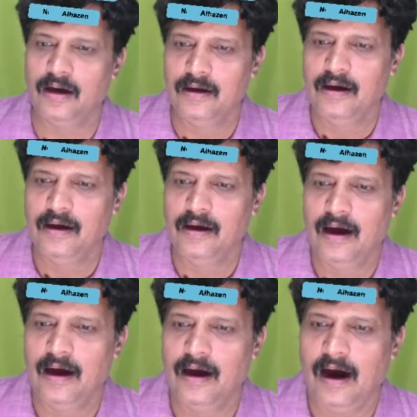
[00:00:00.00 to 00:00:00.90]
And for
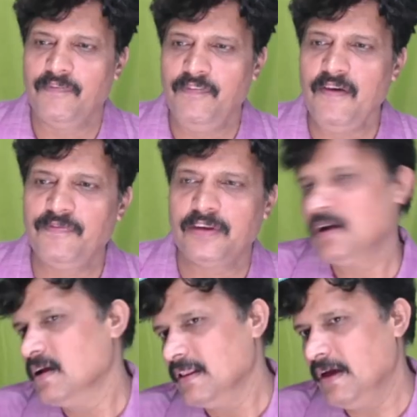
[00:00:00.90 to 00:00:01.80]
the fifth,
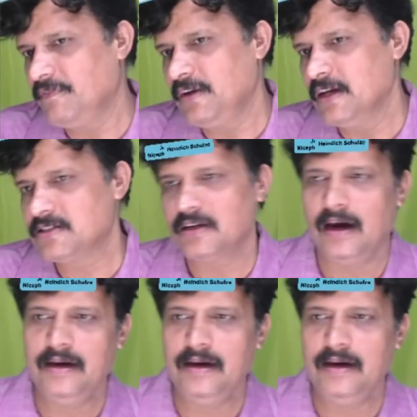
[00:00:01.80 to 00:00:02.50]
left is right.